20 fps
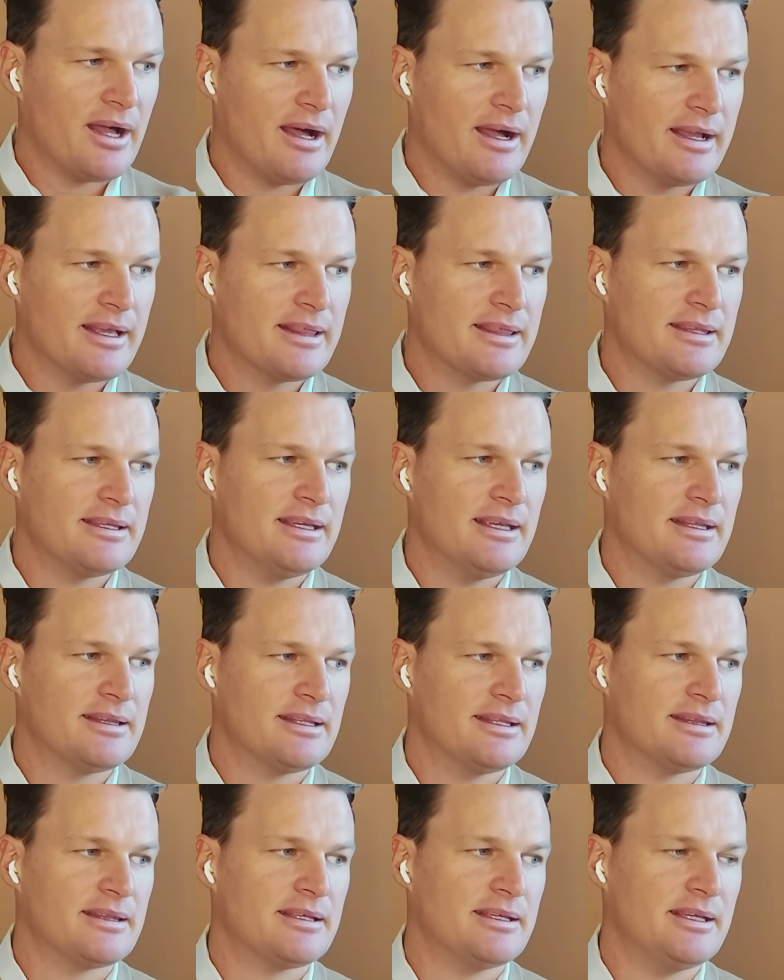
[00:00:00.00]
I think
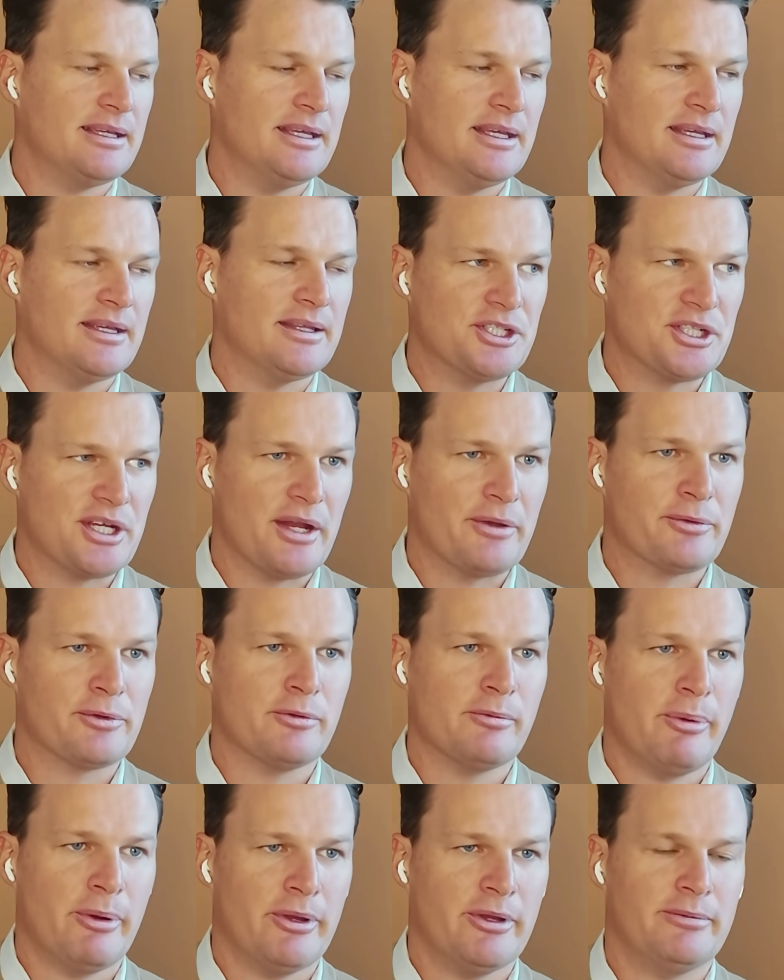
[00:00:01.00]
that the
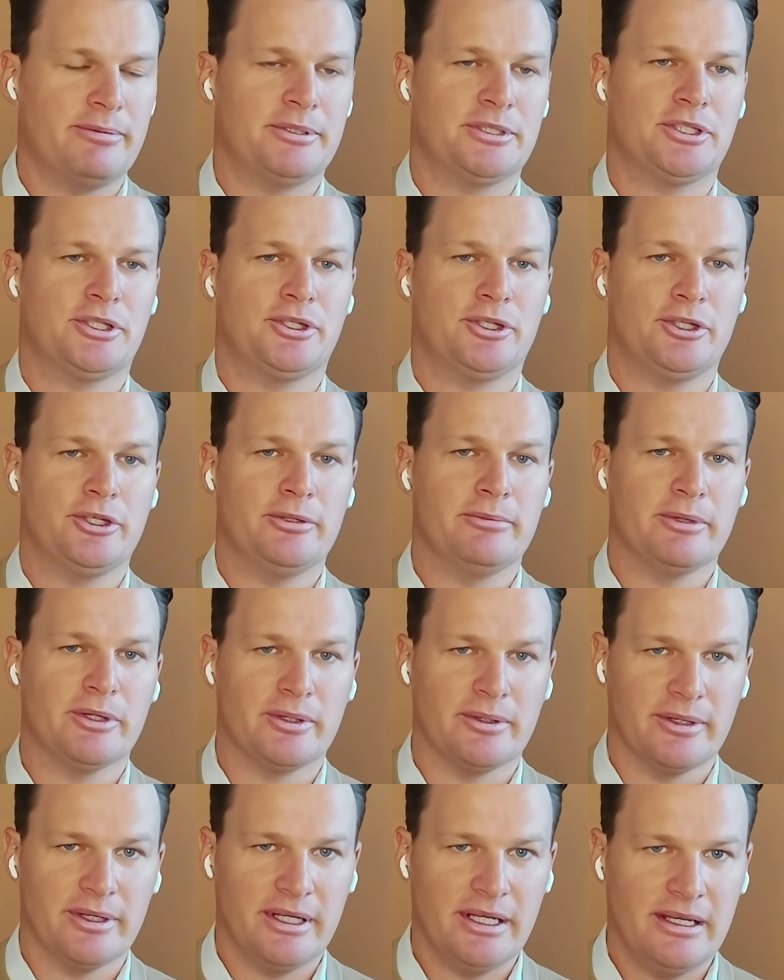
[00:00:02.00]
general purpose
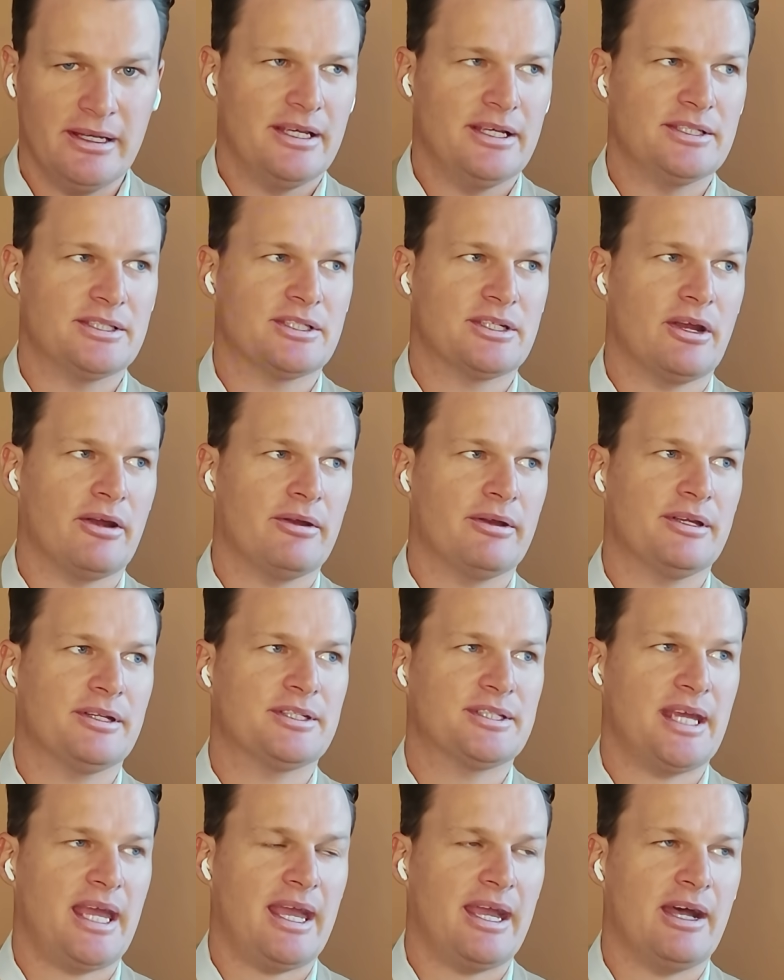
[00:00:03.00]
humanoid is going
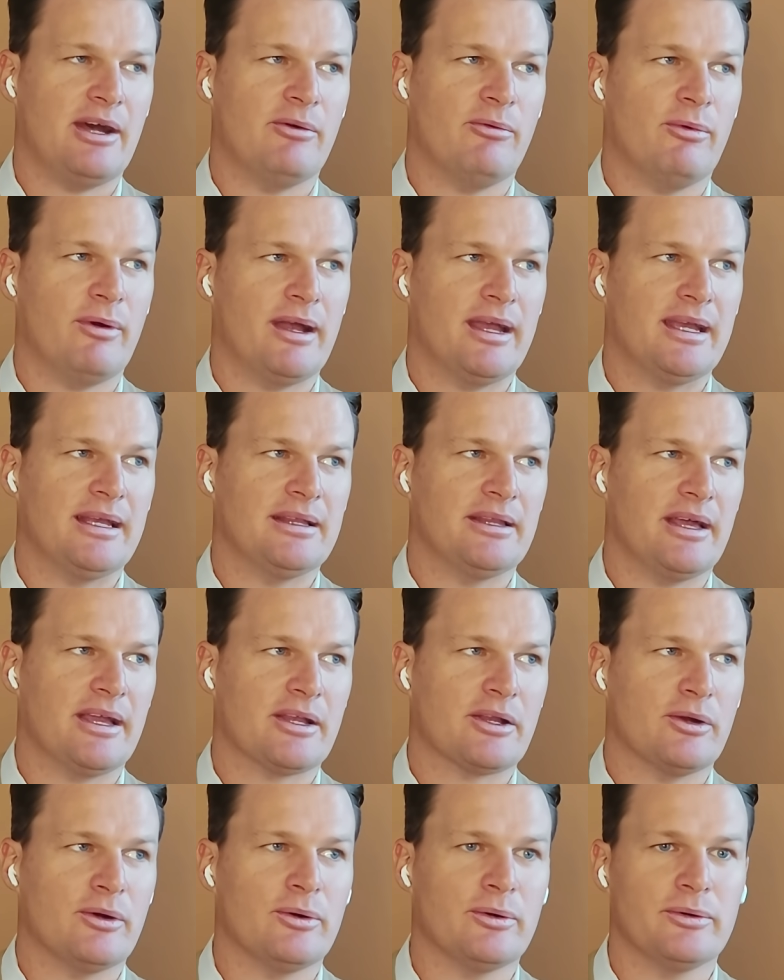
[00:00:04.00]
to outweigh
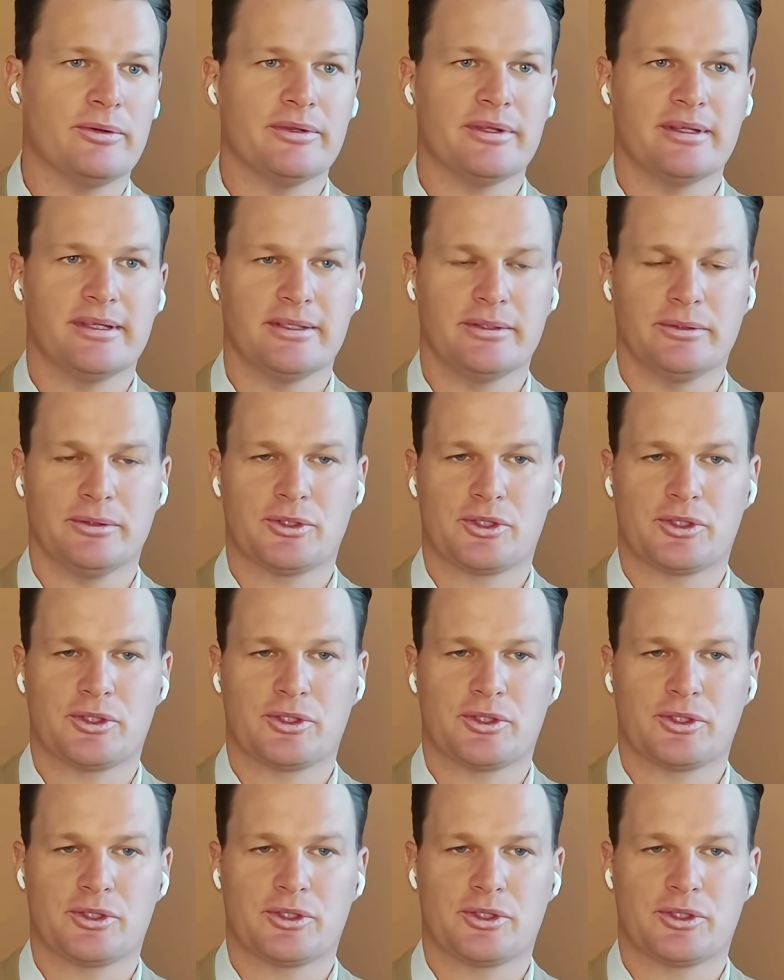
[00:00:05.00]
like all the little